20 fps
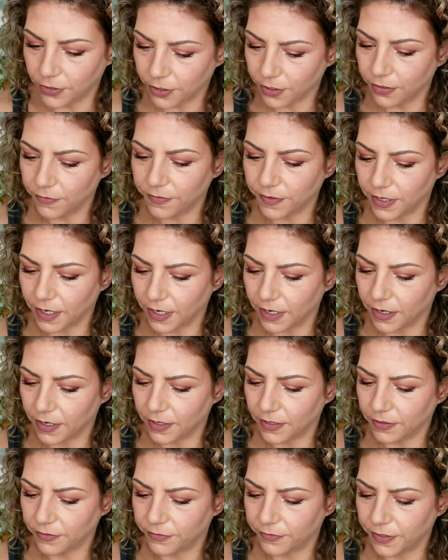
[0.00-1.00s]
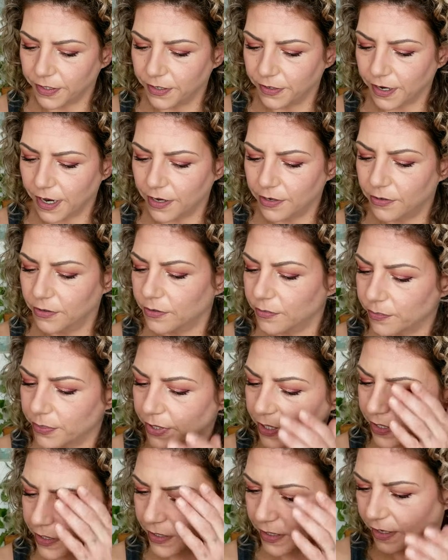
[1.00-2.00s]
curve that I gotta figure out,
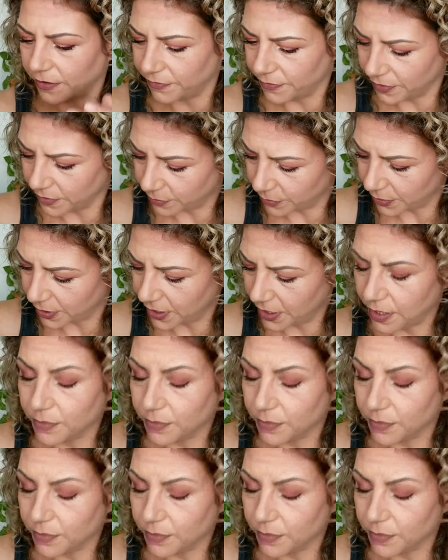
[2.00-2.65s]
but I feel pretty